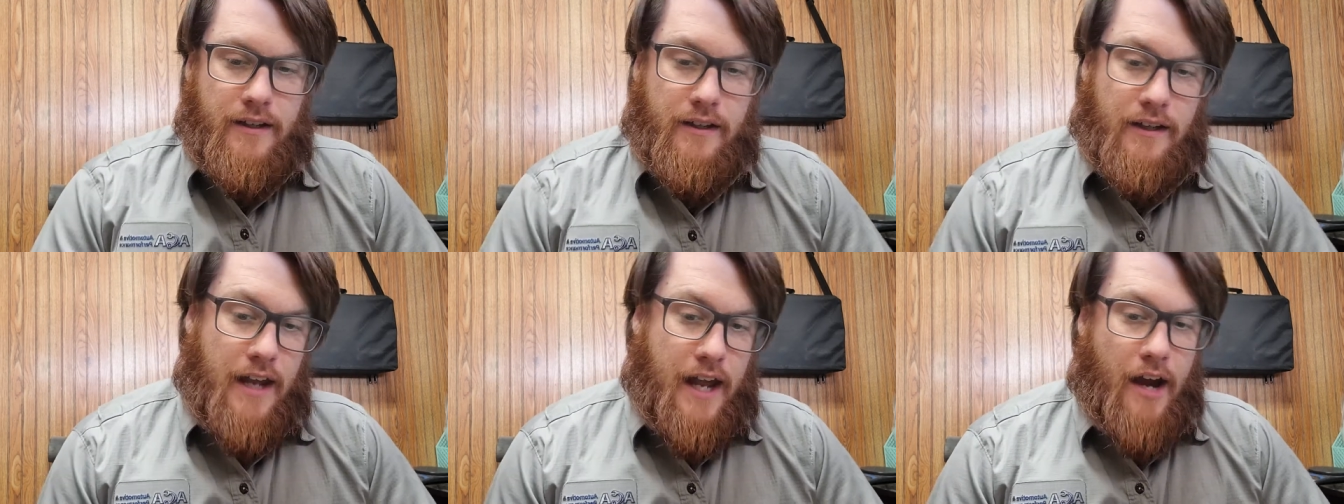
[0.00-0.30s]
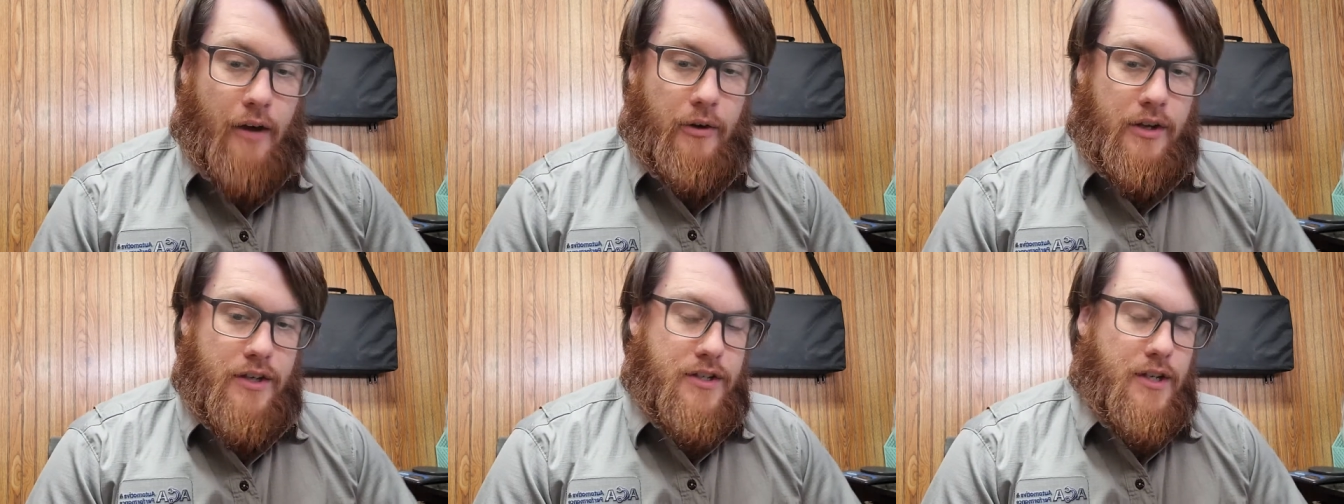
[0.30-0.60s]

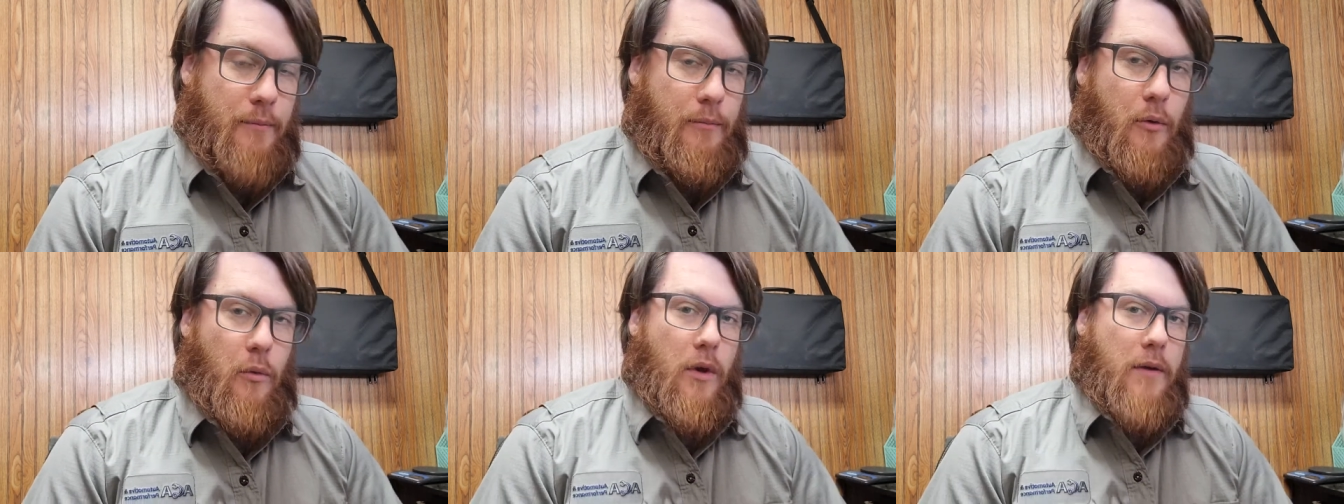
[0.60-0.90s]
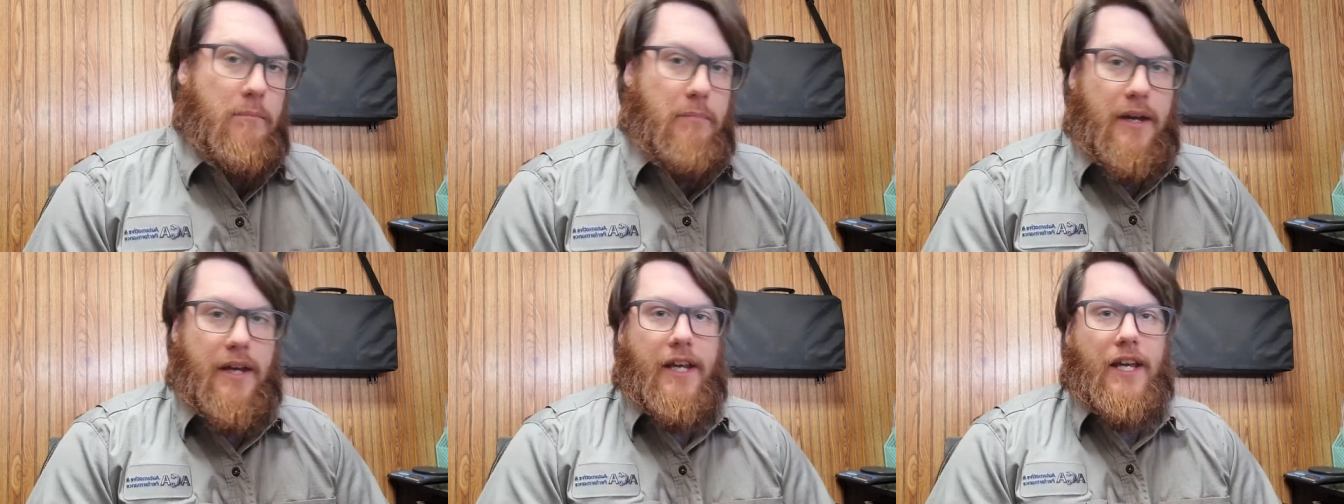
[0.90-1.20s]
Now, his number
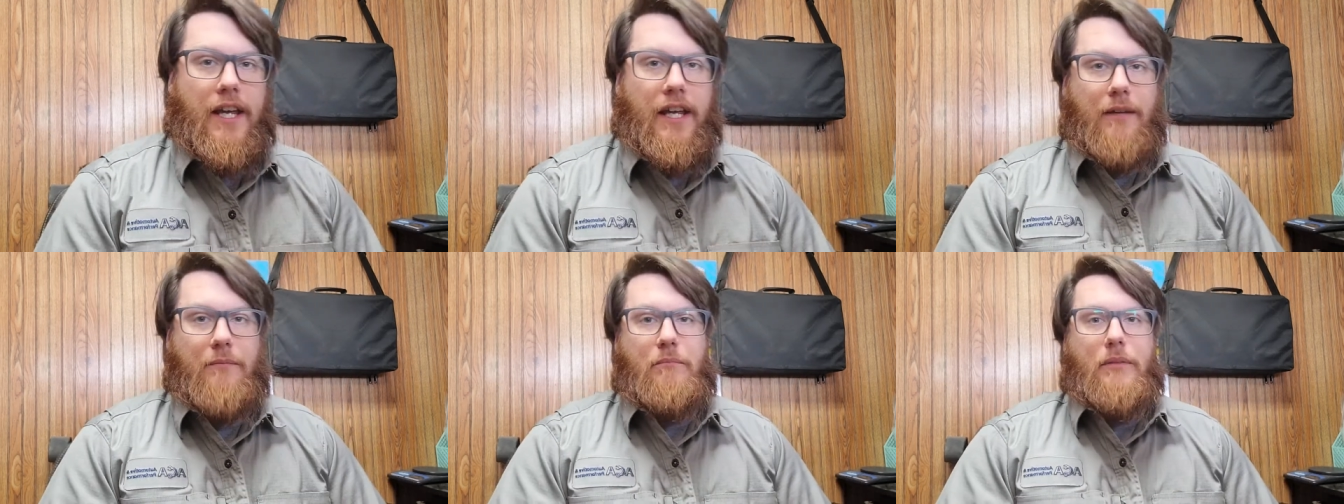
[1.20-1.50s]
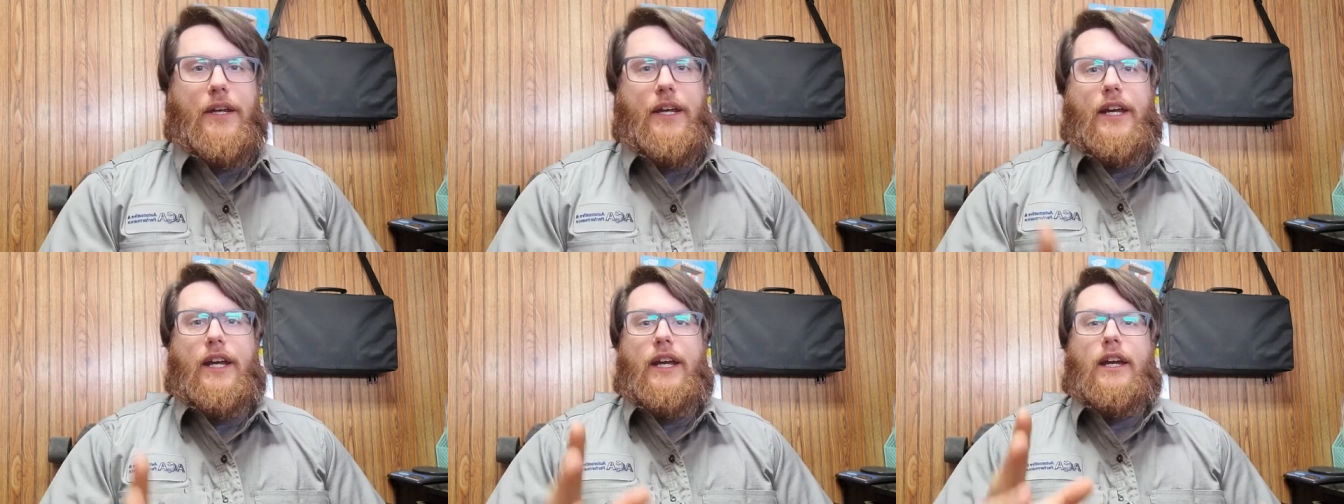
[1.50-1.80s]
one pick can
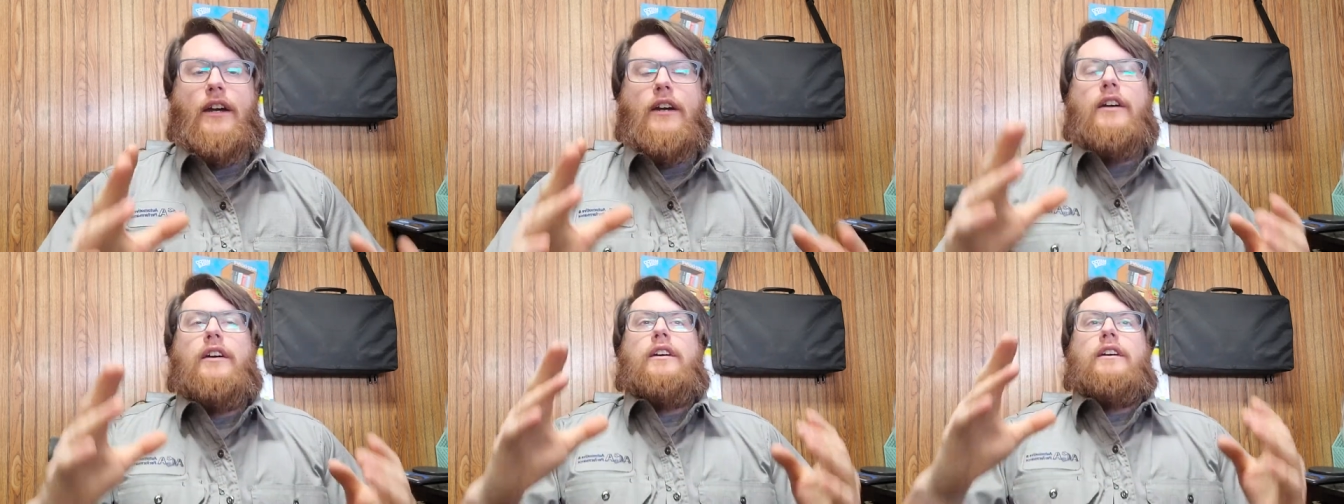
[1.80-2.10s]
be